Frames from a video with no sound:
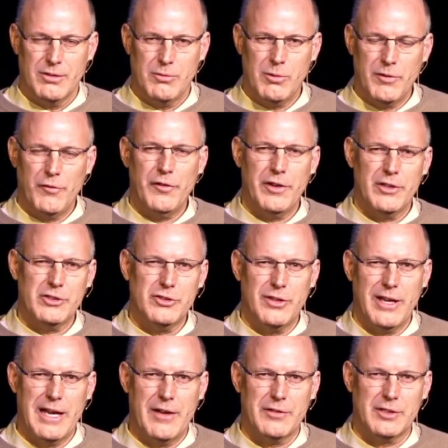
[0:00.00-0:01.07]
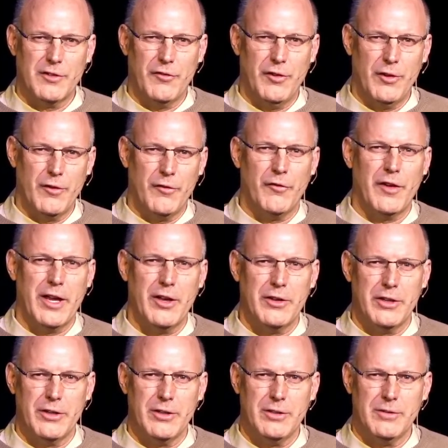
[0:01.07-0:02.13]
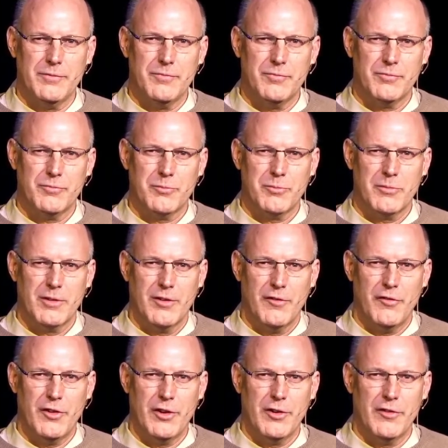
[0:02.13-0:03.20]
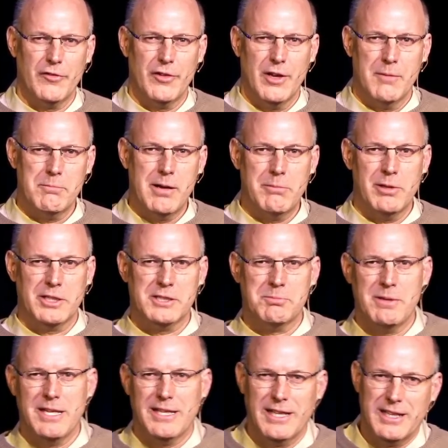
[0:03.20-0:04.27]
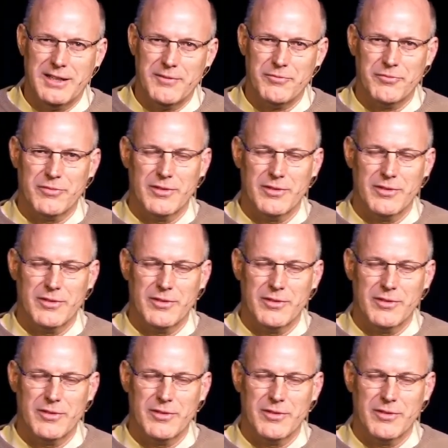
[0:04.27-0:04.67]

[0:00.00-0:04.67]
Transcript: What fears do you have? Is it fear of failure? Fear of public speaking?